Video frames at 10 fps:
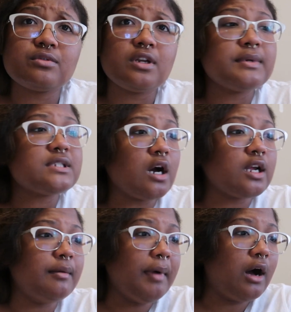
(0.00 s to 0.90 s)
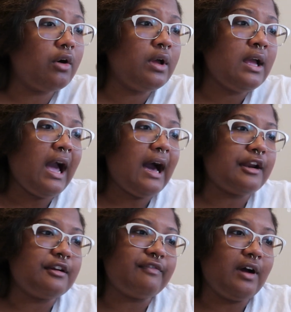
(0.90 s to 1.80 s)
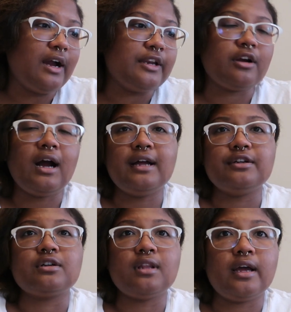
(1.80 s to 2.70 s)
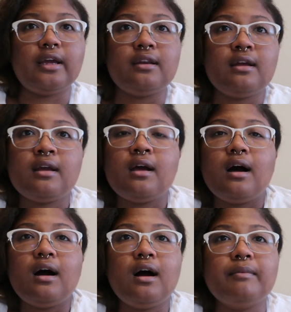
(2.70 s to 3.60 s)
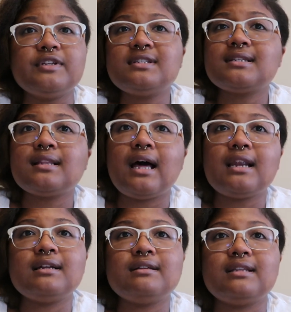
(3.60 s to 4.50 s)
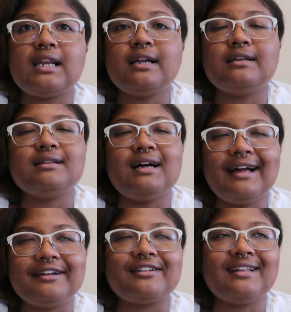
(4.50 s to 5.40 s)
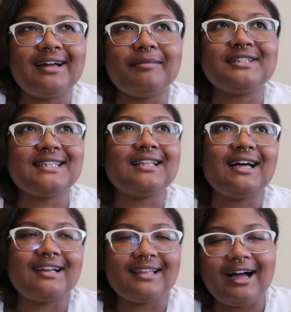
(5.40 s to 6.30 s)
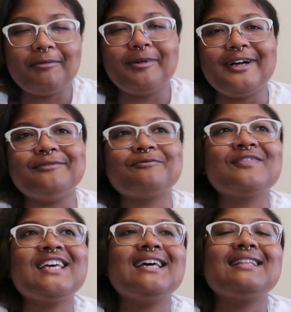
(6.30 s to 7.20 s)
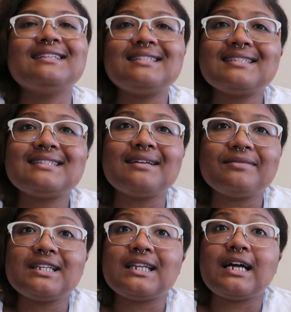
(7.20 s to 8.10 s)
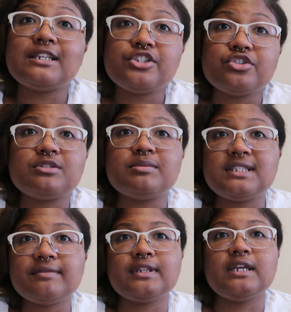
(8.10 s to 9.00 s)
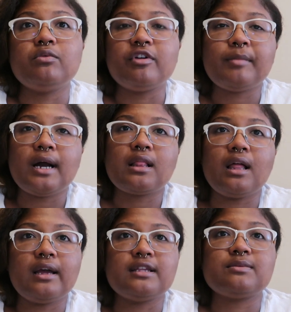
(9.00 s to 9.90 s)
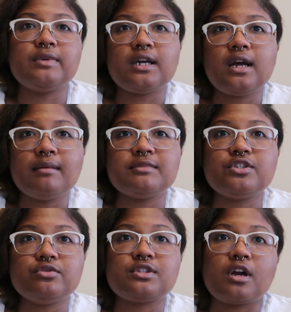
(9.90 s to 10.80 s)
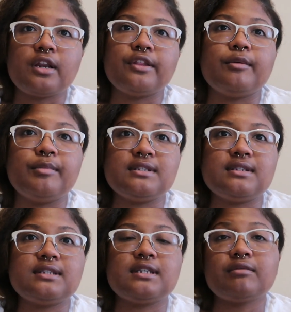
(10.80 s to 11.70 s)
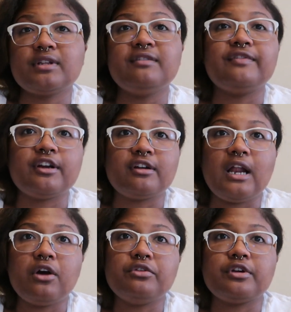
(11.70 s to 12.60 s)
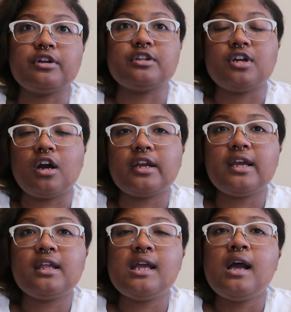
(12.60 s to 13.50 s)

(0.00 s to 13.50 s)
we're going to be talking about how to define your ideal client. This is a lot that I'm gonna say client a lot, but this is something that I do specifically with my clients when it comes to starting their business and really figuring out who they're going to target.